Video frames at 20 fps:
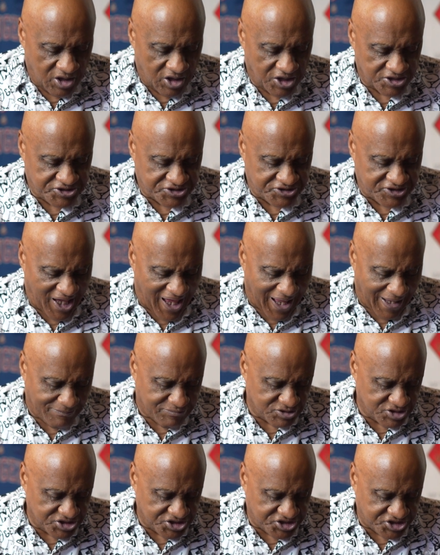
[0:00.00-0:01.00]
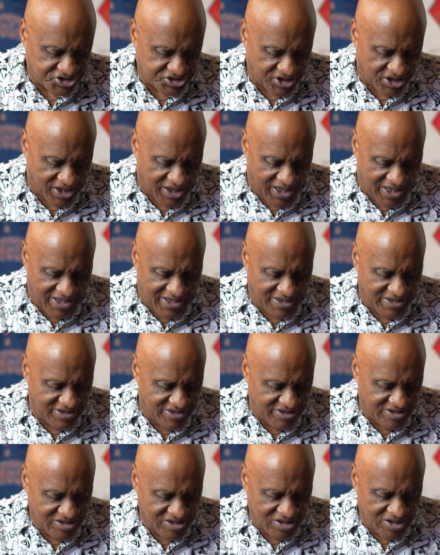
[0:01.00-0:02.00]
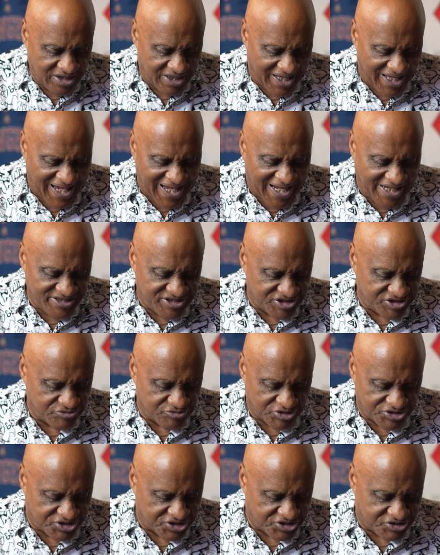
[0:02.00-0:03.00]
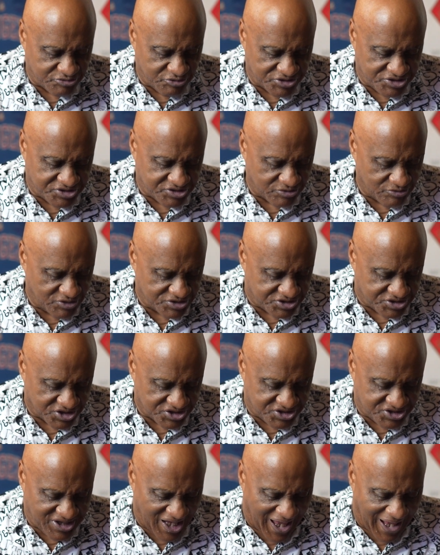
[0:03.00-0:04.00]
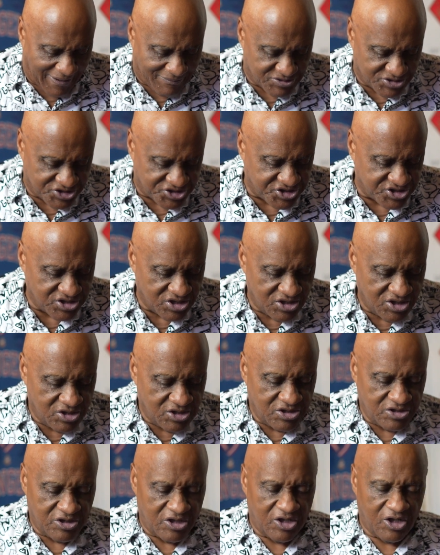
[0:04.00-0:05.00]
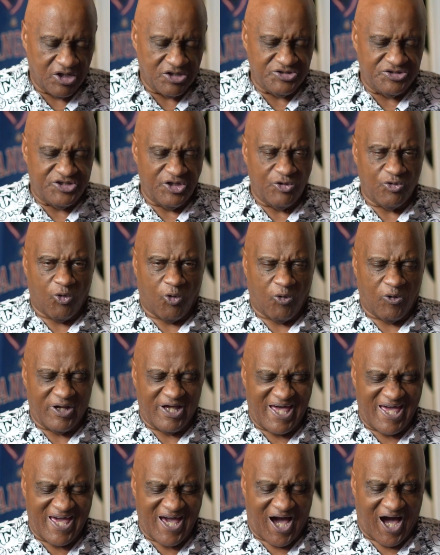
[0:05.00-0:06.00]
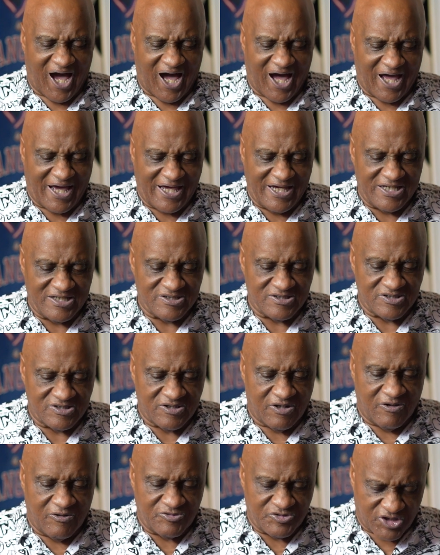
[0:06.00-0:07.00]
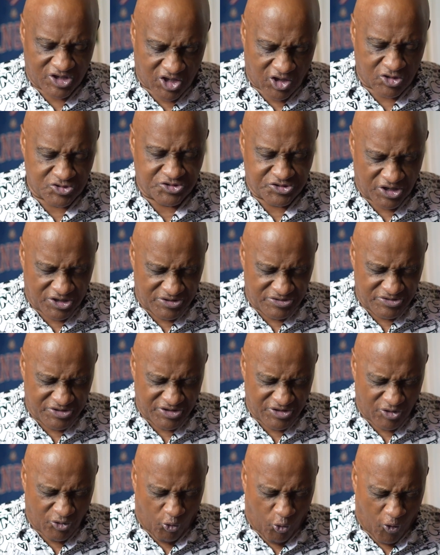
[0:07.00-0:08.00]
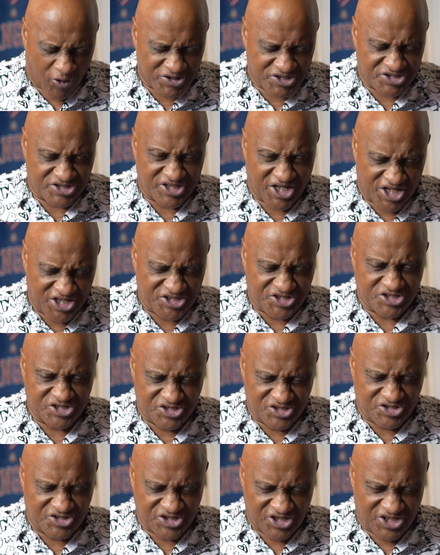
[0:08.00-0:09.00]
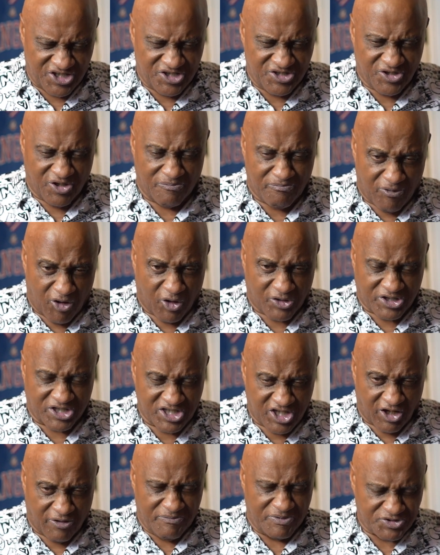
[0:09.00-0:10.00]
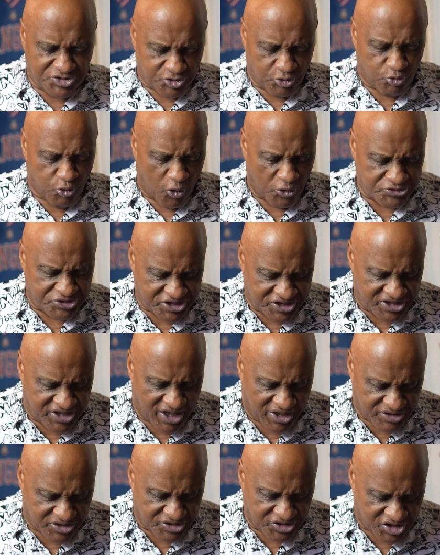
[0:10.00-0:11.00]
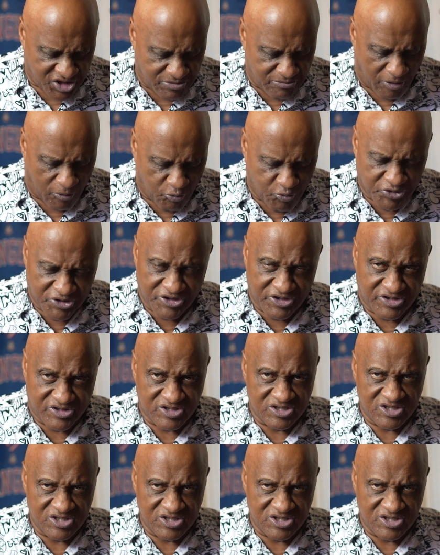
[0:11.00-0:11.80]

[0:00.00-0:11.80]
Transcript: established a age, which, is, which, which established the AI, the, the, the organizations in American government to work together to come up with